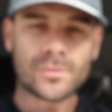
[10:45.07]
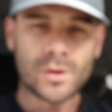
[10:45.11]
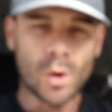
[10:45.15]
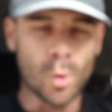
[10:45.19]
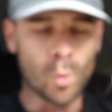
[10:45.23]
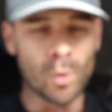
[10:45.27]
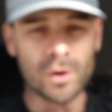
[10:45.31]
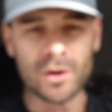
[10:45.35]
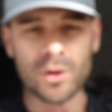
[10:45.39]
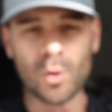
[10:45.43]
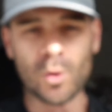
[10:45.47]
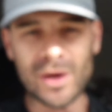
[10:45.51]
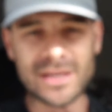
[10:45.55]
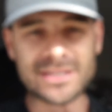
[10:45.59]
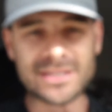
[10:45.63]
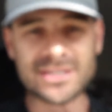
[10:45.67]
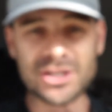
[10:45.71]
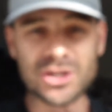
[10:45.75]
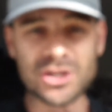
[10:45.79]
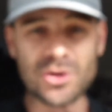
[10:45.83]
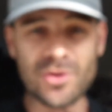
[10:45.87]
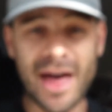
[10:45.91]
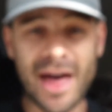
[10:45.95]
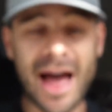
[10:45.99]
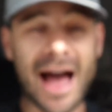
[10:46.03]
One of the ways to
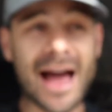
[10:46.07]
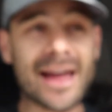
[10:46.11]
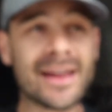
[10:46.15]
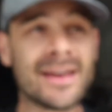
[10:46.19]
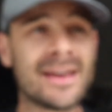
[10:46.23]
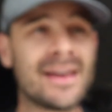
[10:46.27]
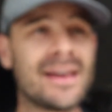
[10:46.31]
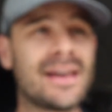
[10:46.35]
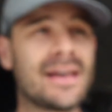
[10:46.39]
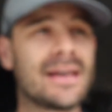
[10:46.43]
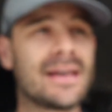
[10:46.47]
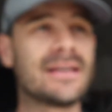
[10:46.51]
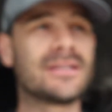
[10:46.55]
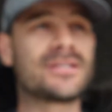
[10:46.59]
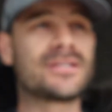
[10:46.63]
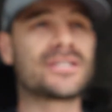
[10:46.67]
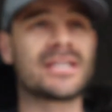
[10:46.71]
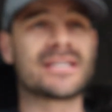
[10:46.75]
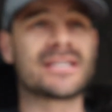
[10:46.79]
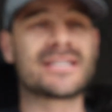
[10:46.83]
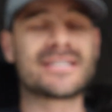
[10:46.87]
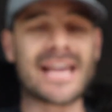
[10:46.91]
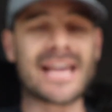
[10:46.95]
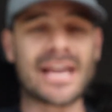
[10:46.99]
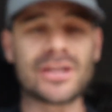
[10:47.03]
do that is to
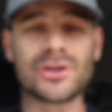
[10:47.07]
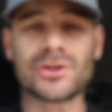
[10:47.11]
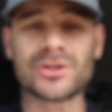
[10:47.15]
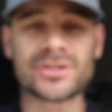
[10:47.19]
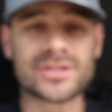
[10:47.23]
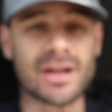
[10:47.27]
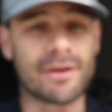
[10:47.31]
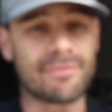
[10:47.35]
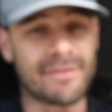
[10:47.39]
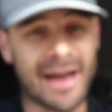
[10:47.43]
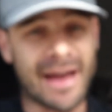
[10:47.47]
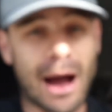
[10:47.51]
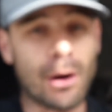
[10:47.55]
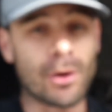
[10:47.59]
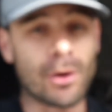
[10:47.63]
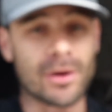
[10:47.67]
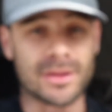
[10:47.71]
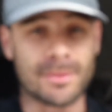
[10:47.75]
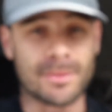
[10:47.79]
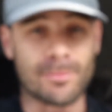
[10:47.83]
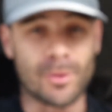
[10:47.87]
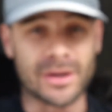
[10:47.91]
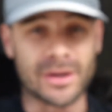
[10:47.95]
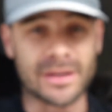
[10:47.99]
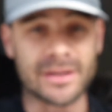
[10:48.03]
set your stuff out in
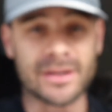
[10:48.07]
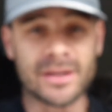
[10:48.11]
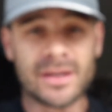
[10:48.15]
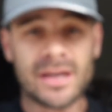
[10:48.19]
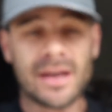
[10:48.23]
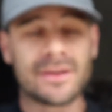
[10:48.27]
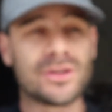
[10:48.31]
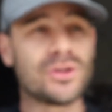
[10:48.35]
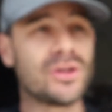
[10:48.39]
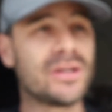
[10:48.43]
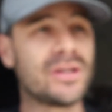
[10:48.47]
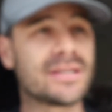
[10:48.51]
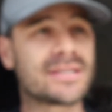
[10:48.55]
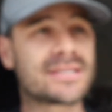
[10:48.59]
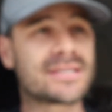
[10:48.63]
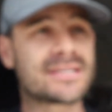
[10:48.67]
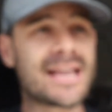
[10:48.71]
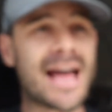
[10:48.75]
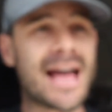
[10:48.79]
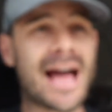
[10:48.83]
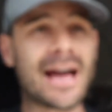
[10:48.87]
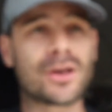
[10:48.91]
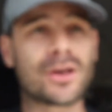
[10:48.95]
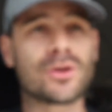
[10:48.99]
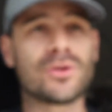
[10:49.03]
the morning. You need a
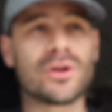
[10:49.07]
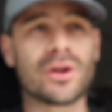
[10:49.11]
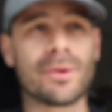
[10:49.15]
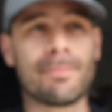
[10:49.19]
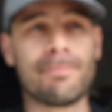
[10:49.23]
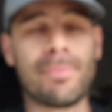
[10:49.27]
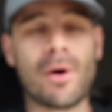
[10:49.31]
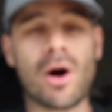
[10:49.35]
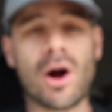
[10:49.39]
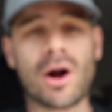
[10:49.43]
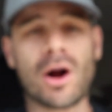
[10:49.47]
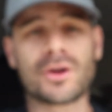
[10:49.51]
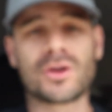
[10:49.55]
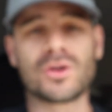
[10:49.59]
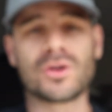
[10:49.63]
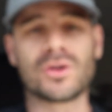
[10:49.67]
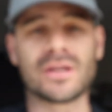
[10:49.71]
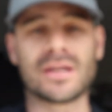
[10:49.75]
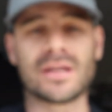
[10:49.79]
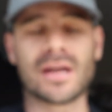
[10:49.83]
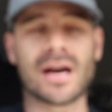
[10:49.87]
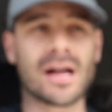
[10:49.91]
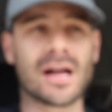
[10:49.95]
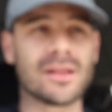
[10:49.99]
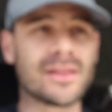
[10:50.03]
snack, you need a bar, you
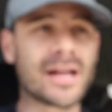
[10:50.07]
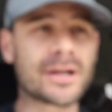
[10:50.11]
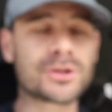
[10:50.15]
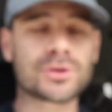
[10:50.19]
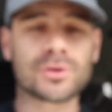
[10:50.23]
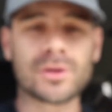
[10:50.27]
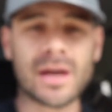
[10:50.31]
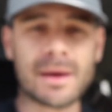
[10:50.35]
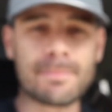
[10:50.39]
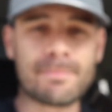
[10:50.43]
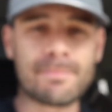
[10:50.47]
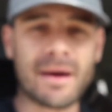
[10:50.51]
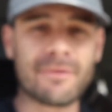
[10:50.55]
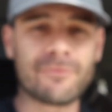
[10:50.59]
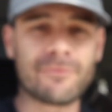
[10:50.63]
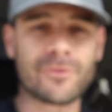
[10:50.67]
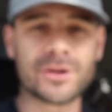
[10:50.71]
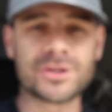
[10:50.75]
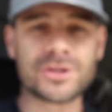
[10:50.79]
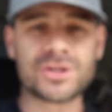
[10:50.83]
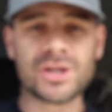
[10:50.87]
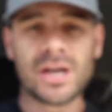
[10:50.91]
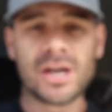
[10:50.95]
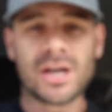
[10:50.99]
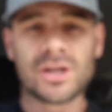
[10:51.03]
need an electrolyte
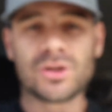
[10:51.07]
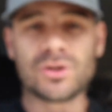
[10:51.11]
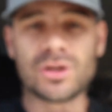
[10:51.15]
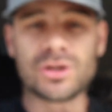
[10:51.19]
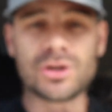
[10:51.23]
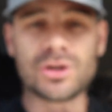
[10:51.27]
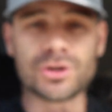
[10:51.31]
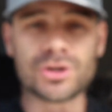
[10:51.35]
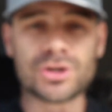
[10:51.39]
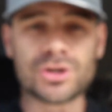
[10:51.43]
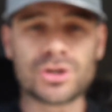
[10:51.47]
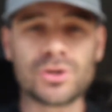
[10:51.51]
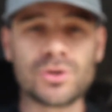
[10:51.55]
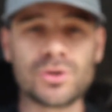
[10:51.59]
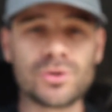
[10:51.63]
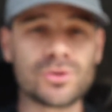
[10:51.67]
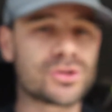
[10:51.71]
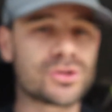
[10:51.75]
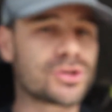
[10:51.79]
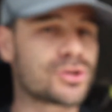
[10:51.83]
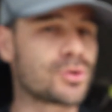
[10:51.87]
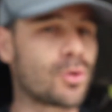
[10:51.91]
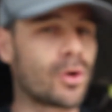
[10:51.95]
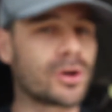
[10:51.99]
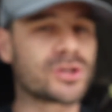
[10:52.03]
beverage, you need your shoes,
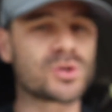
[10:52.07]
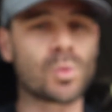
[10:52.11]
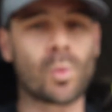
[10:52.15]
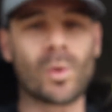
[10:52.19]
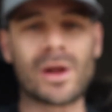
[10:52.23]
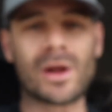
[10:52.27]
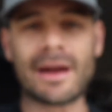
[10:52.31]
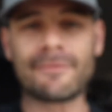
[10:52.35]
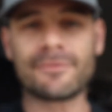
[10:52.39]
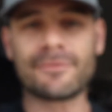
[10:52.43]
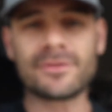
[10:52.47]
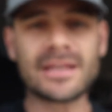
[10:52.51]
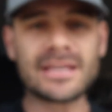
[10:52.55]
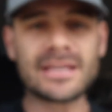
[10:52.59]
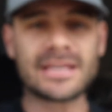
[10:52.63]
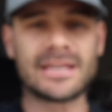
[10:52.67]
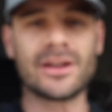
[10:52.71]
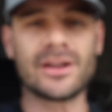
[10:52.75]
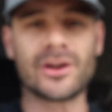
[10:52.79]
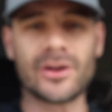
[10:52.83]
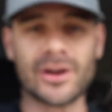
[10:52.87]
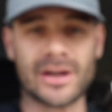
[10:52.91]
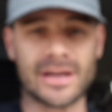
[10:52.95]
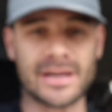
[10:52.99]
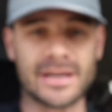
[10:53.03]
shorts, whatever the
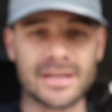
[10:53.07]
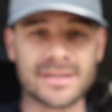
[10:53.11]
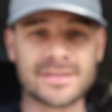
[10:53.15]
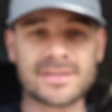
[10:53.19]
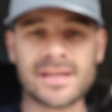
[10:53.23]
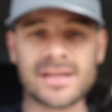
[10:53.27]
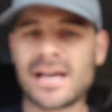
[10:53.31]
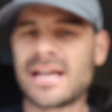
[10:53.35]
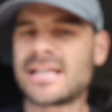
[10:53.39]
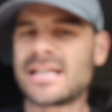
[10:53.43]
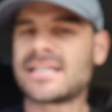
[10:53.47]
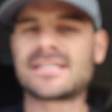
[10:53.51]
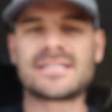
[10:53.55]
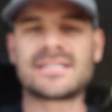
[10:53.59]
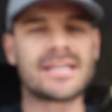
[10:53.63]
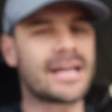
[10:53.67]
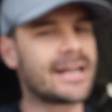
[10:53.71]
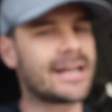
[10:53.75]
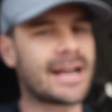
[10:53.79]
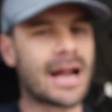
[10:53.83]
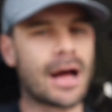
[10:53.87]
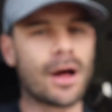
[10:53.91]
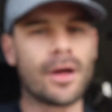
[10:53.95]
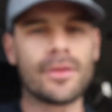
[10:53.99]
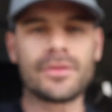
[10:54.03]
gear is, set
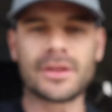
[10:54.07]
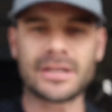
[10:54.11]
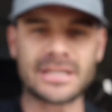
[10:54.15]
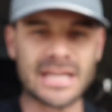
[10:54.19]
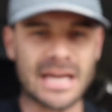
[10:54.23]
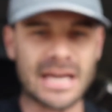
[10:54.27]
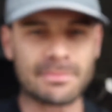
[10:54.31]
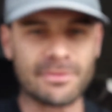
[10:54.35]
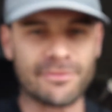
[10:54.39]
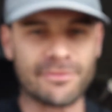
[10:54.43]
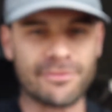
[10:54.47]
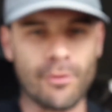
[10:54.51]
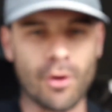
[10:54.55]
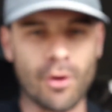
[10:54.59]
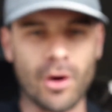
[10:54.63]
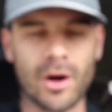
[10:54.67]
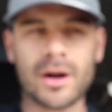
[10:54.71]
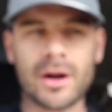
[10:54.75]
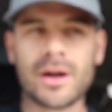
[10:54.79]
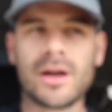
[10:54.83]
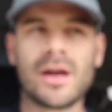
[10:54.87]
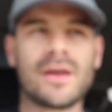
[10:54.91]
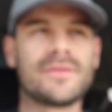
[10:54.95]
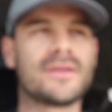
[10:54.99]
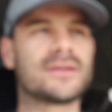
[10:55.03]
it out the day before.
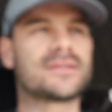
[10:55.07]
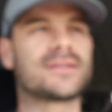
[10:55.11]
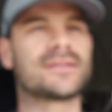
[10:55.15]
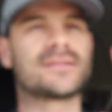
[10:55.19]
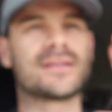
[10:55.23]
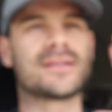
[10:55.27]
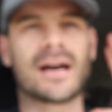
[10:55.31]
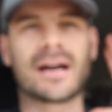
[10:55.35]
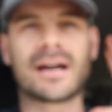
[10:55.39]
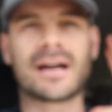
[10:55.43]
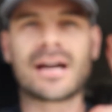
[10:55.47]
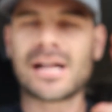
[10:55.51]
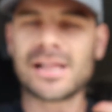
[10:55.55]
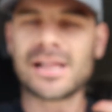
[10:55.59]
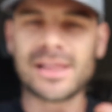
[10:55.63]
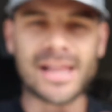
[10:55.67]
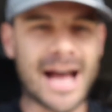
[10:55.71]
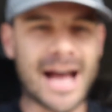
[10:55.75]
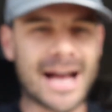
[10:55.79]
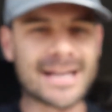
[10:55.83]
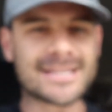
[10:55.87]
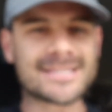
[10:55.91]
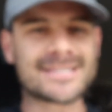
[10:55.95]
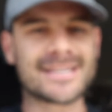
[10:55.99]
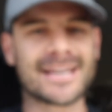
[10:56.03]
This is a
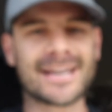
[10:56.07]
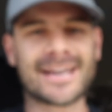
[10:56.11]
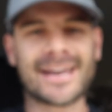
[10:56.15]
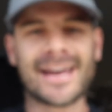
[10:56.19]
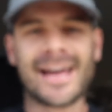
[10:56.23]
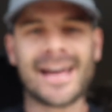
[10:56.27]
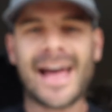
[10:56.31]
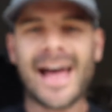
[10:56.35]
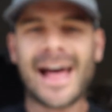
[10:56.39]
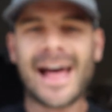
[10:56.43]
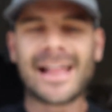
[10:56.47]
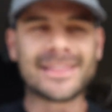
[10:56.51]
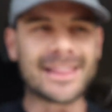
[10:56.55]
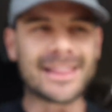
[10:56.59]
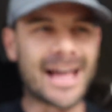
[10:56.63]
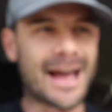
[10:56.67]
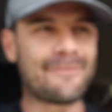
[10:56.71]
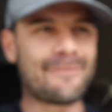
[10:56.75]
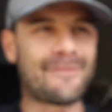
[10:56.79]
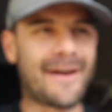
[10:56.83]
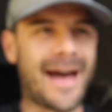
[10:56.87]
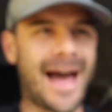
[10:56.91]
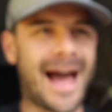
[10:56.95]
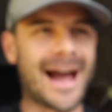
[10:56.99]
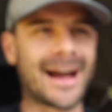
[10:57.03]
classic
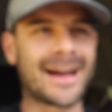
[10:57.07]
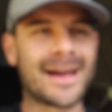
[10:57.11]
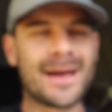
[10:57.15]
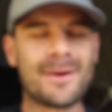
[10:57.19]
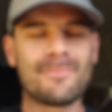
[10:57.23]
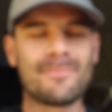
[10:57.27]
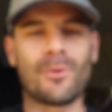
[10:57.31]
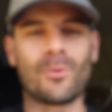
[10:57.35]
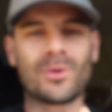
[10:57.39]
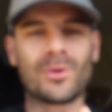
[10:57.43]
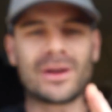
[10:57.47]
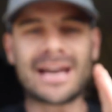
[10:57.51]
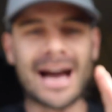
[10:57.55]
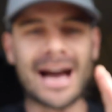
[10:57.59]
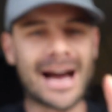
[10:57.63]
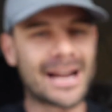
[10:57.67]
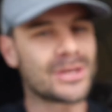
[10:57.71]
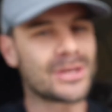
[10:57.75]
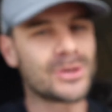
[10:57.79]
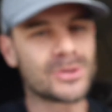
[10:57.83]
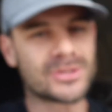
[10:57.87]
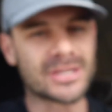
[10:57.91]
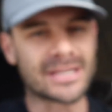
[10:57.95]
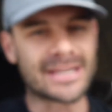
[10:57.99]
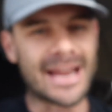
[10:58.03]
life hack, but we got to
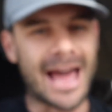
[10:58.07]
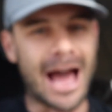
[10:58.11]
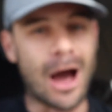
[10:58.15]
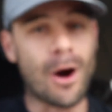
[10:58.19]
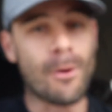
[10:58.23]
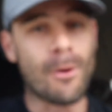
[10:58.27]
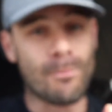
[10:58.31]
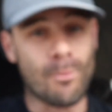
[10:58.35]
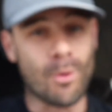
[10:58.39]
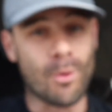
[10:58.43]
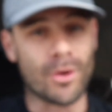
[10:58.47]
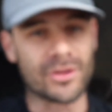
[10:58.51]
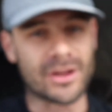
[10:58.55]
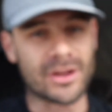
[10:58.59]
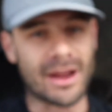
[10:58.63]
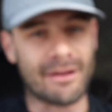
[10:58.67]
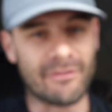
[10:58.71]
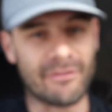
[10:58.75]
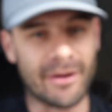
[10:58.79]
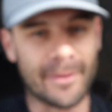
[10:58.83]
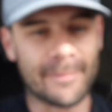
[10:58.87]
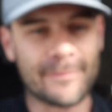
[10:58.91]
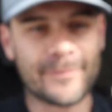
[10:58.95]
use it now more than ever.